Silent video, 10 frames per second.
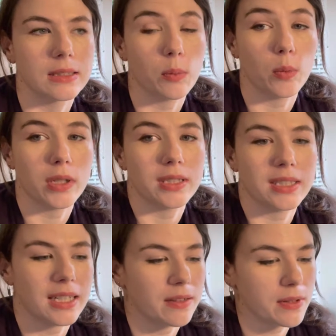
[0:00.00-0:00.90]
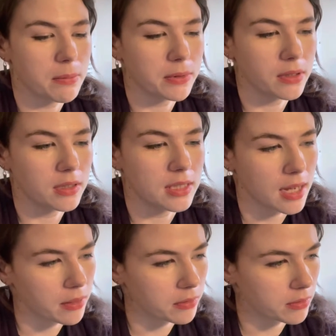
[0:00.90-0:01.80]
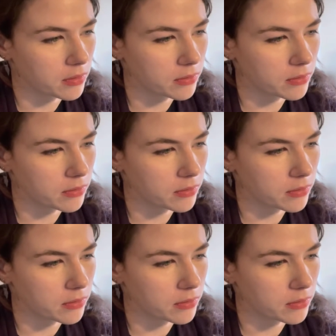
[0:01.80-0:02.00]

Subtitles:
One set of apples down,